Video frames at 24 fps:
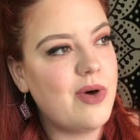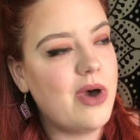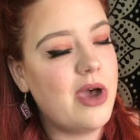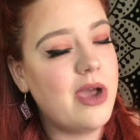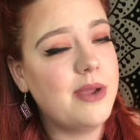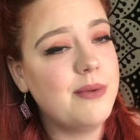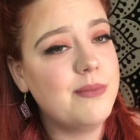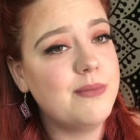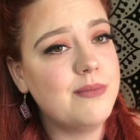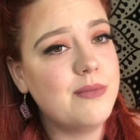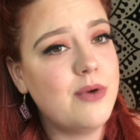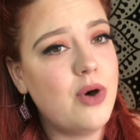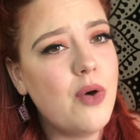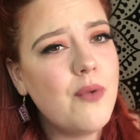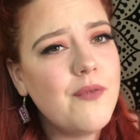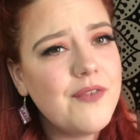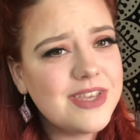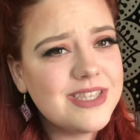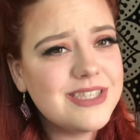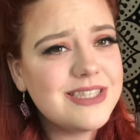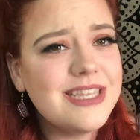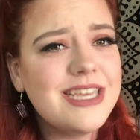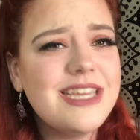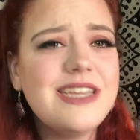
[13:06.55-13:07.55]
I'm
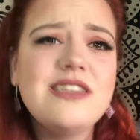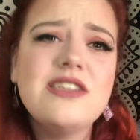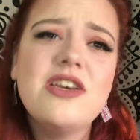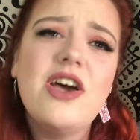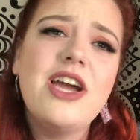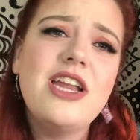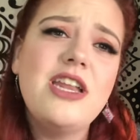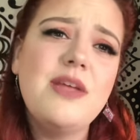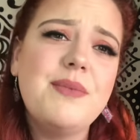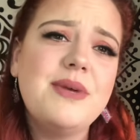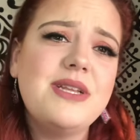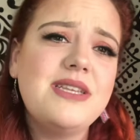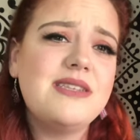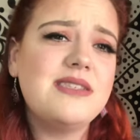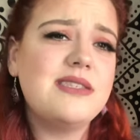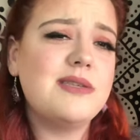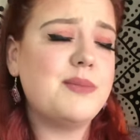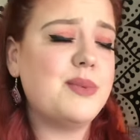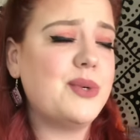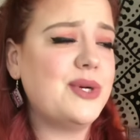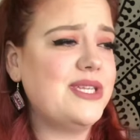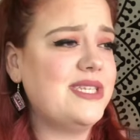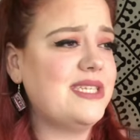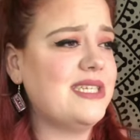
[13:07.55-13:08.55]
obviously a tiny bit
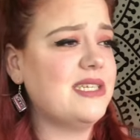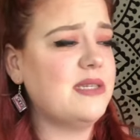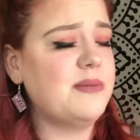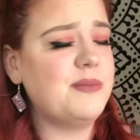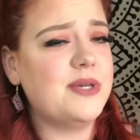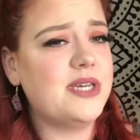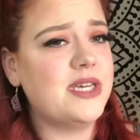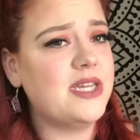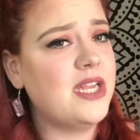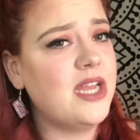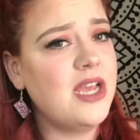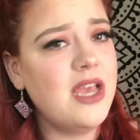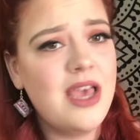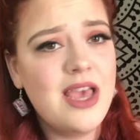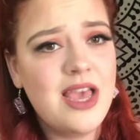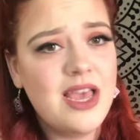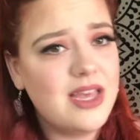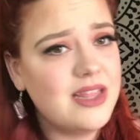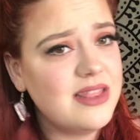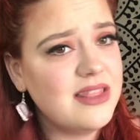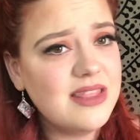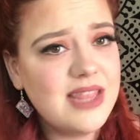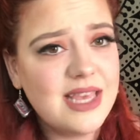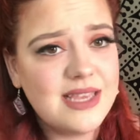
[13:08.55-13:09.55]
disappointed, but
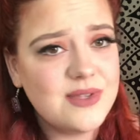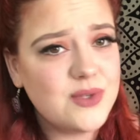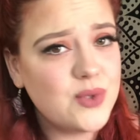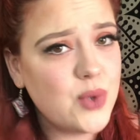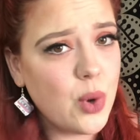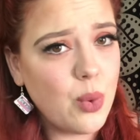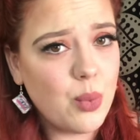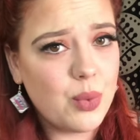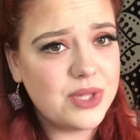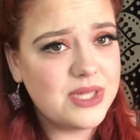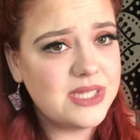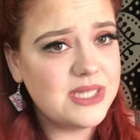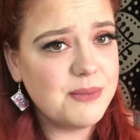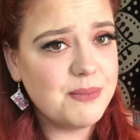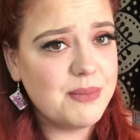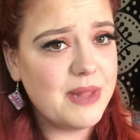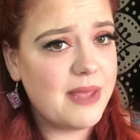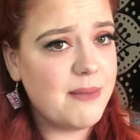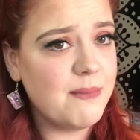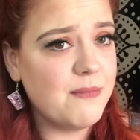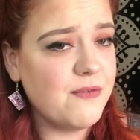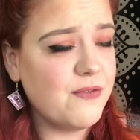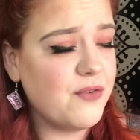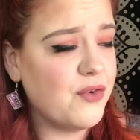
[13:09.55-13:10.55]
there's no one to
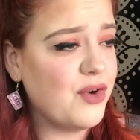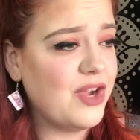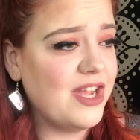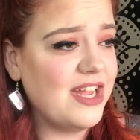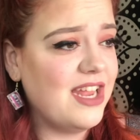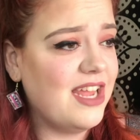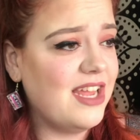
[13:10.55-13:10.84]
blame for it.